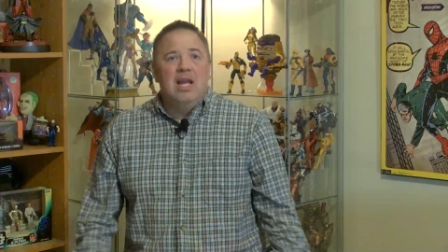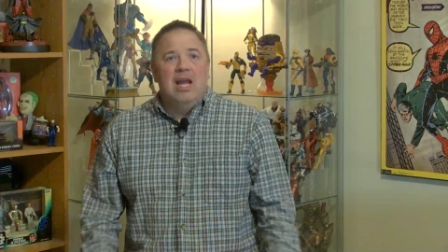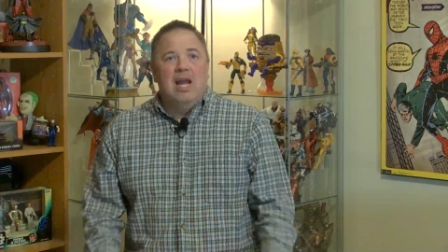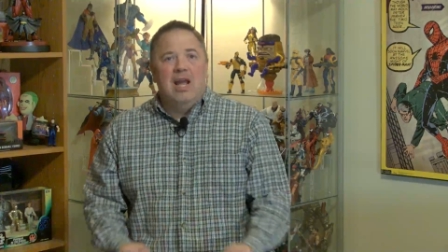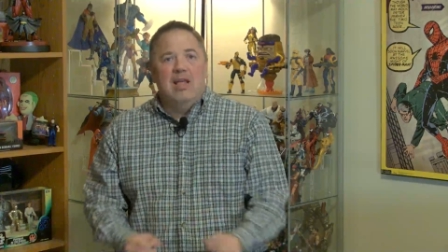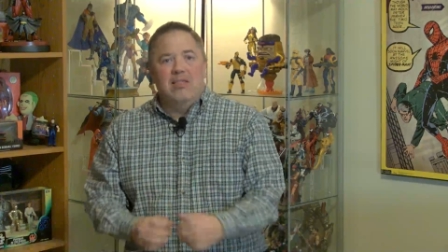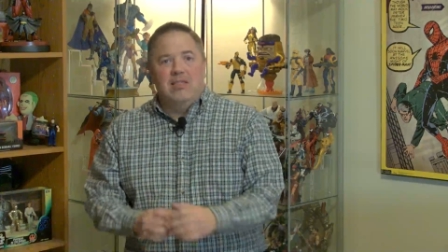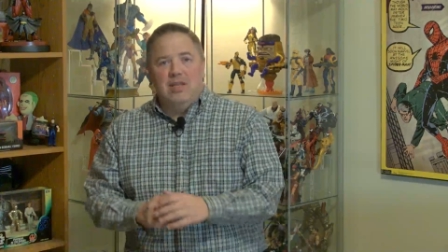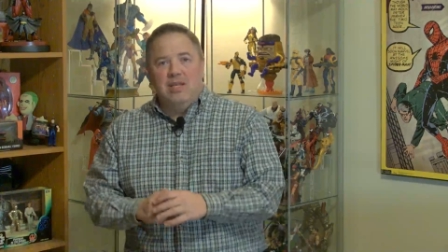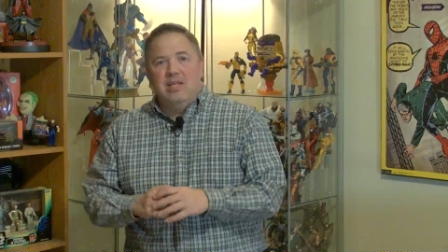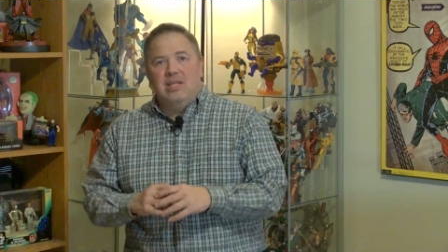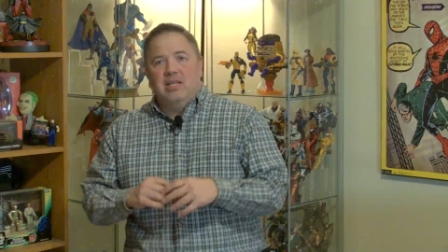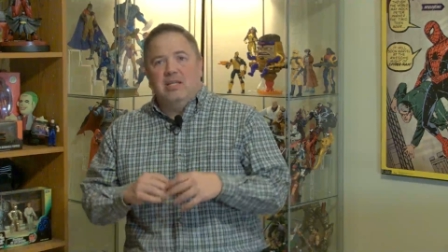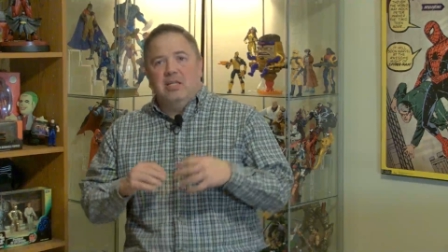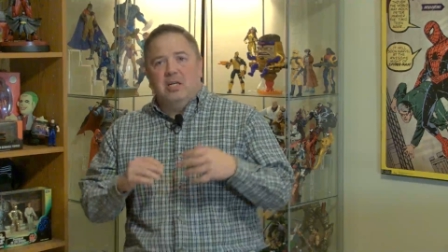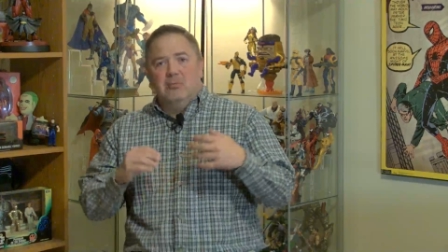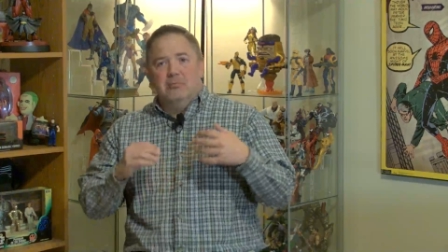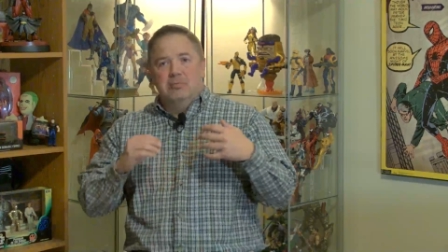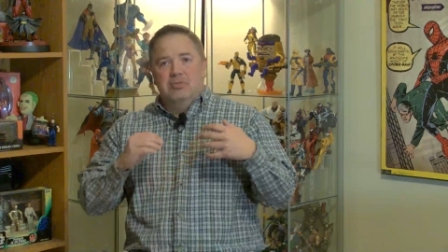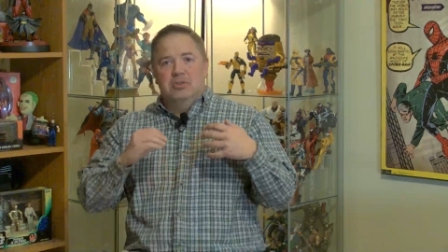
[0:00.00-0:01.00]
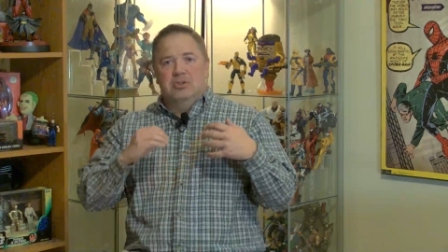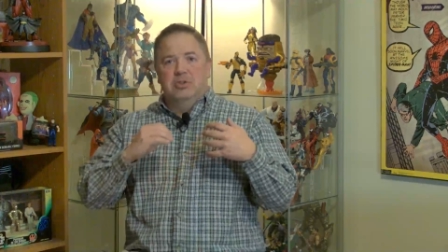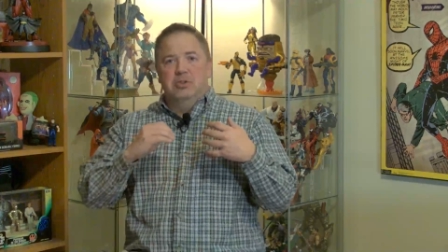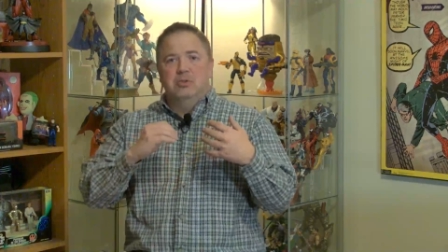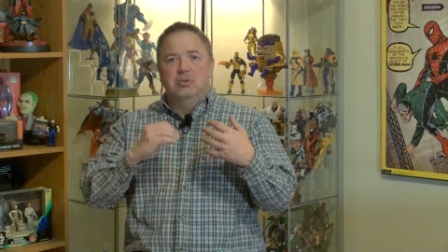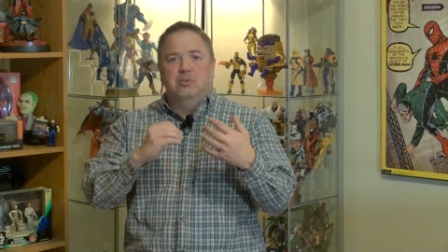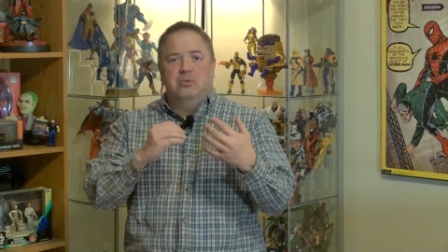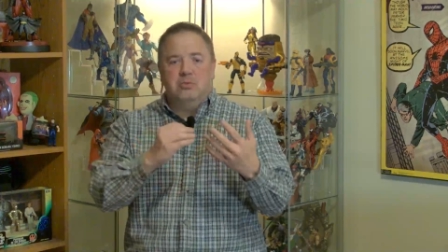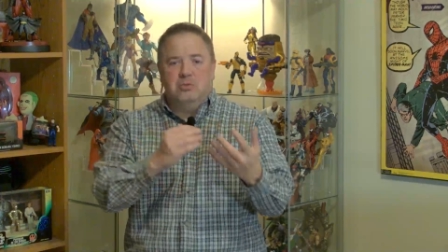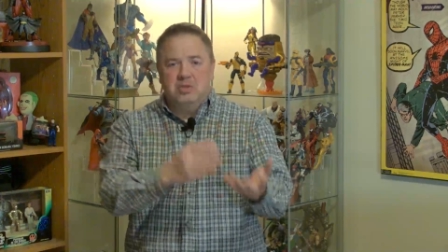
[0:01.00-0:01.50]
And then it comes
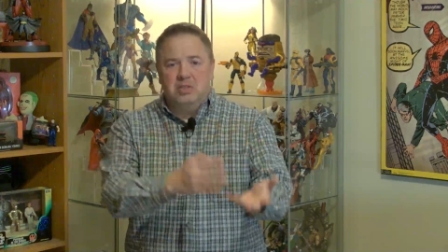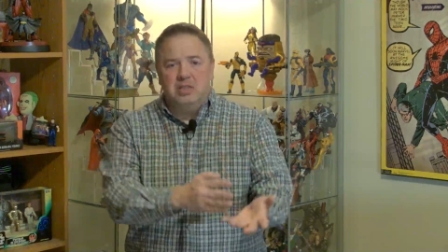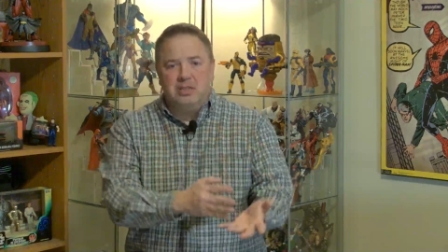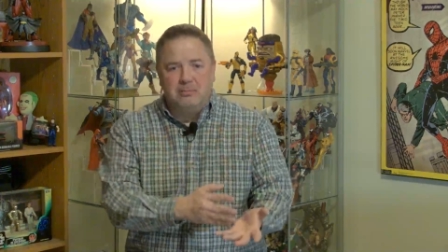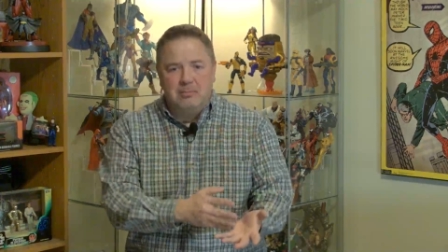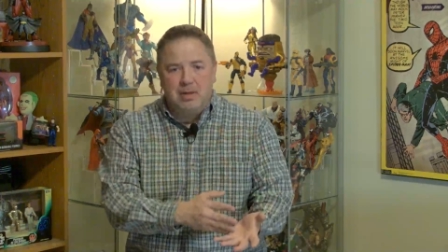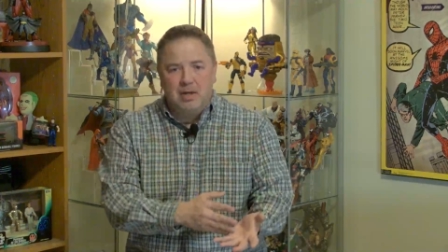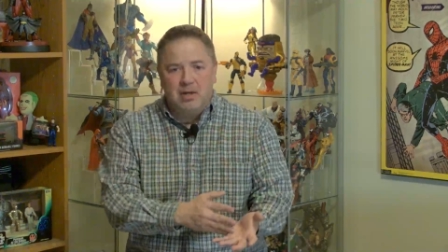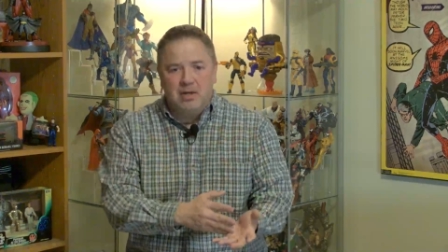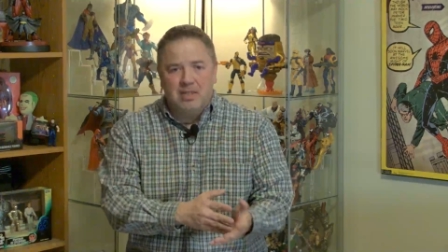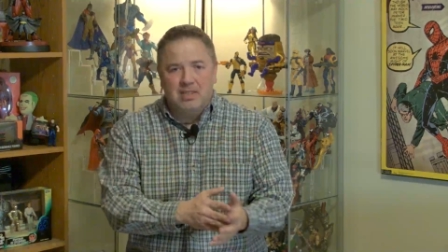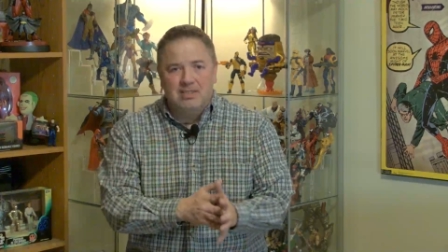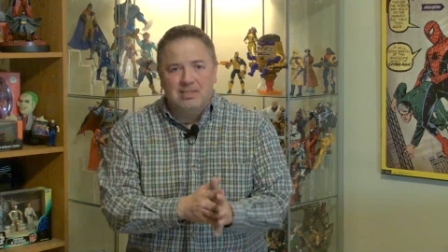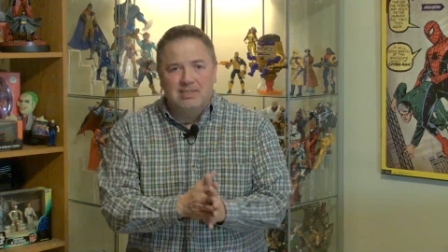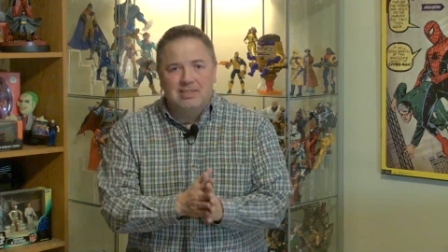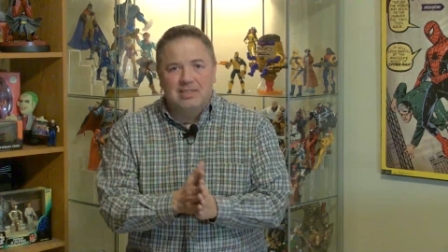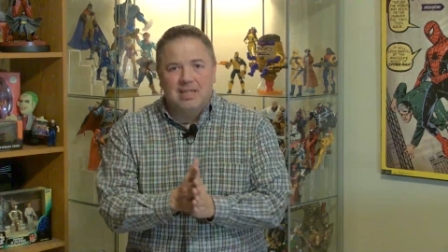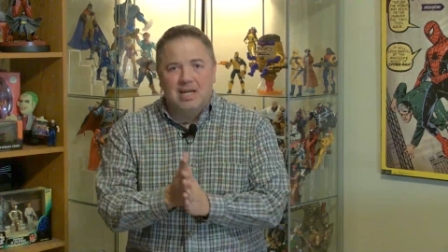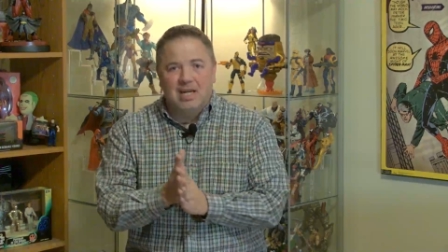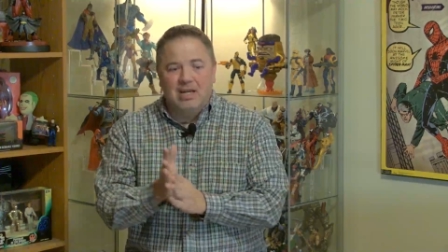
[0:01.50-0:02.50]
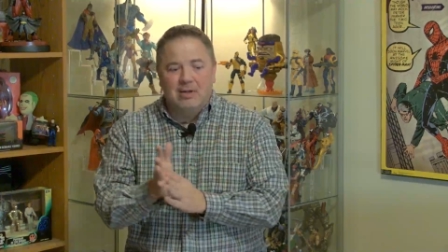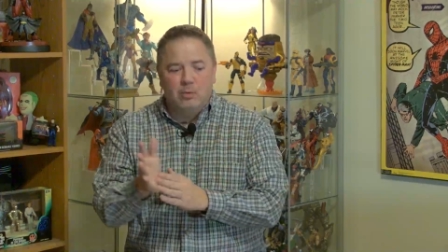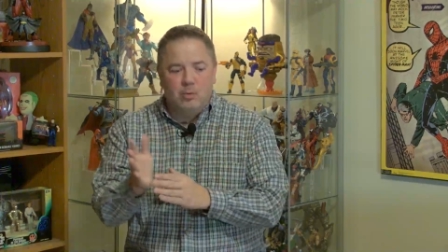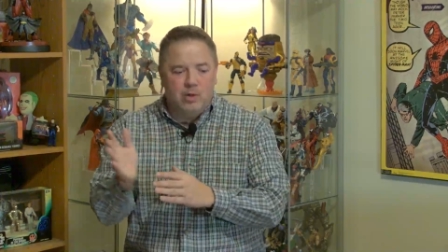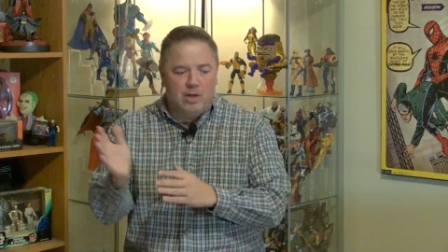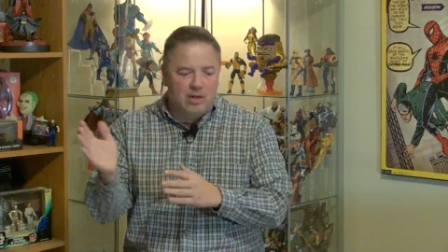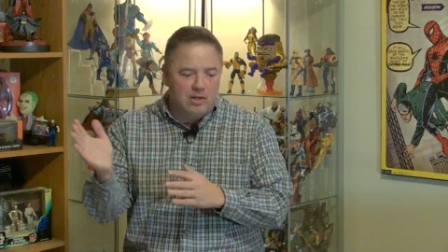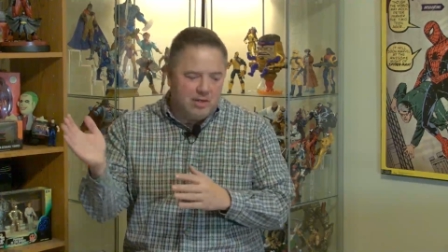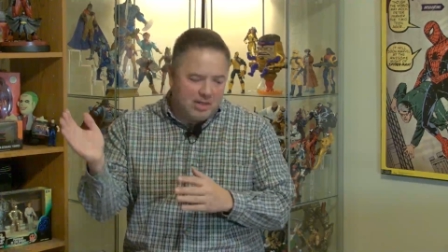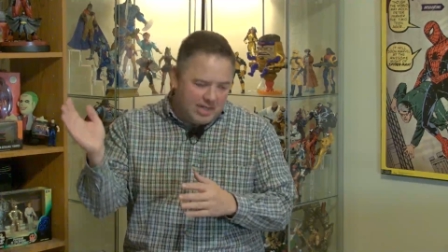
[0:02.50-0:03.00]
to the American side
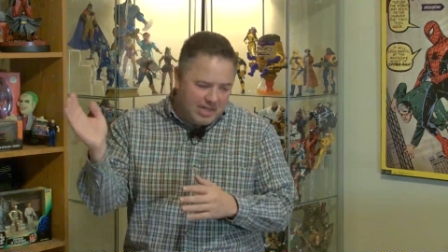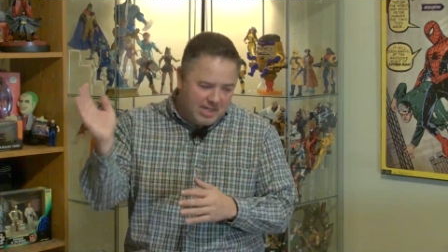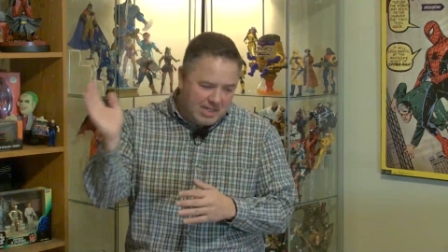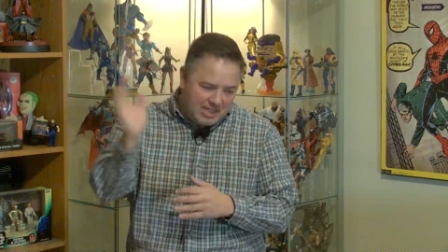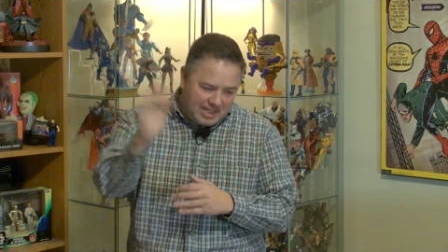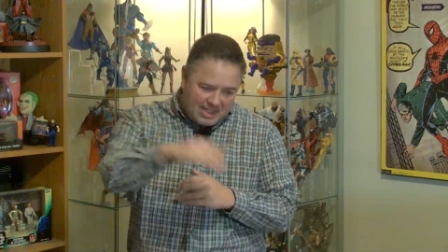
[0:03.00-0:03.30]
where he